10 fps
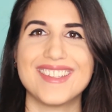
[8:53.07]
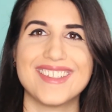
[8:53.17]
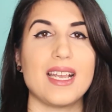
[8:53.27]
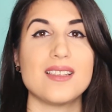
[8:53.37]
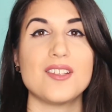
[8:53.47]
I
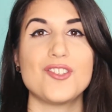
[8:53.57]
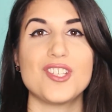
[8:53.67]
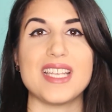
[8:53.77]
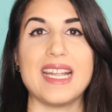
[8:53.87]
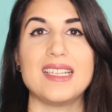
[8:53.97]
guess I'll
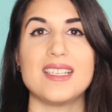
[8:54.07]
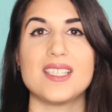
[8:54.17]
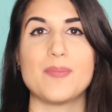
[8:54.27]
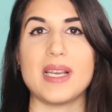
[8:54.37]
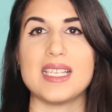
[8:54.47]
just end
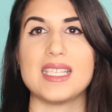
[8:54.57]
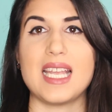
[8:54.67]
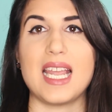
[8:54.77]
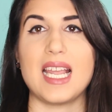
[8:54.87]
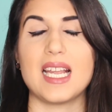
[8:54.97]
this by
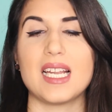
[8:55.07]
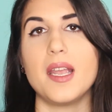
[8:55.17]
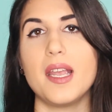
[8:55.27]
saying,